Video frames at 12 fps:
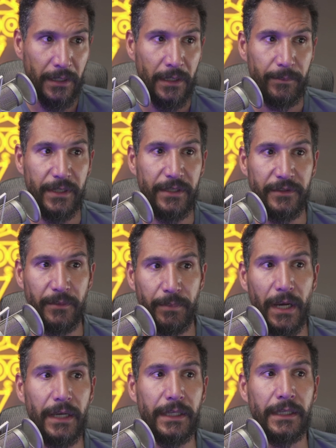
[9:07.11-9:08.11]
Because the
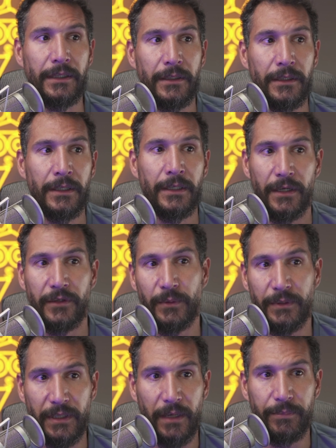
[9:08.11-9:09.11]
body, here's
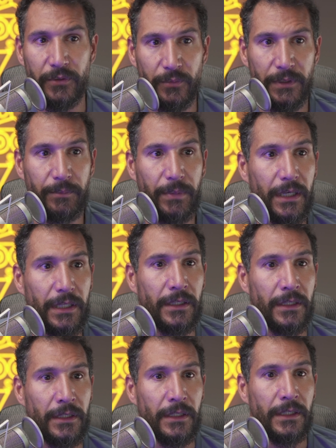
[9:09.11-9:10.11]
what happens with the body,
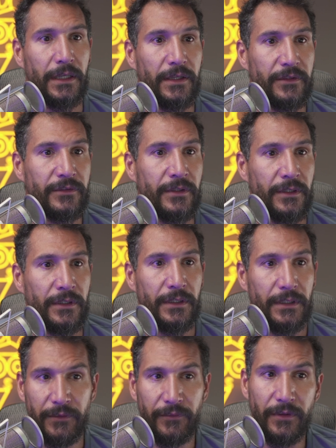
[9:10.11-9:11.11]
is
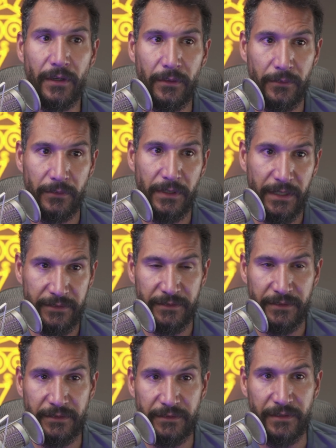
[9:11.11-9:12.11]
even though it's
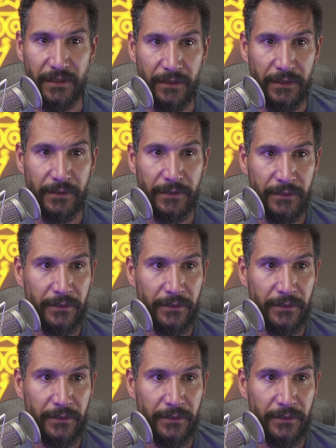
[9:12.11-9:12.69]
necessary,